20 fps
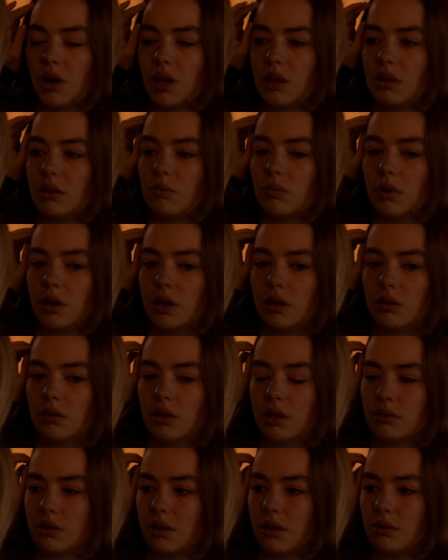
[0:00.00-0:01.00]
Why, then why are you,
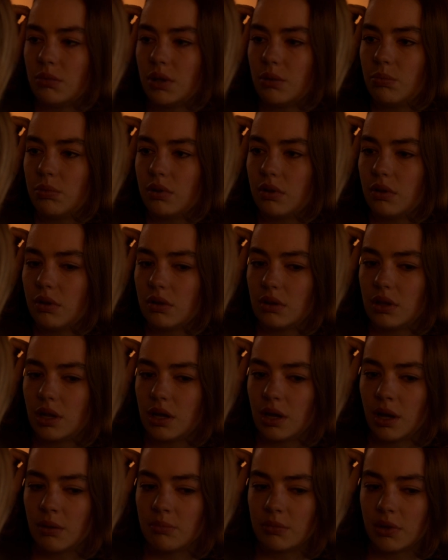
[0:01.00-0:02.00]
like, telling people
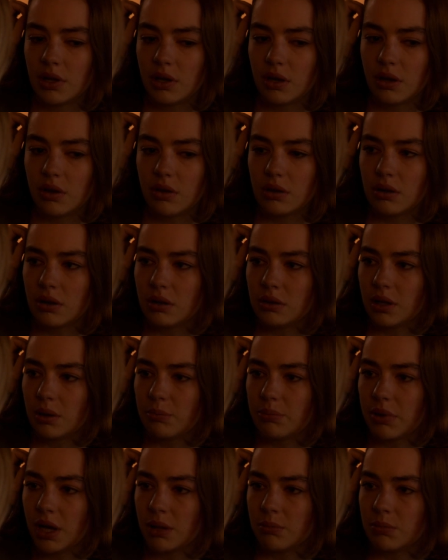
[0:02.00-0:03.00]
that I'm gonna go there and, like,
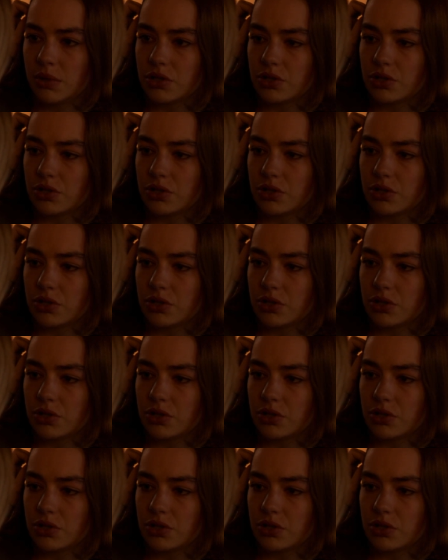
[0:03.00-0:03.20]
buying me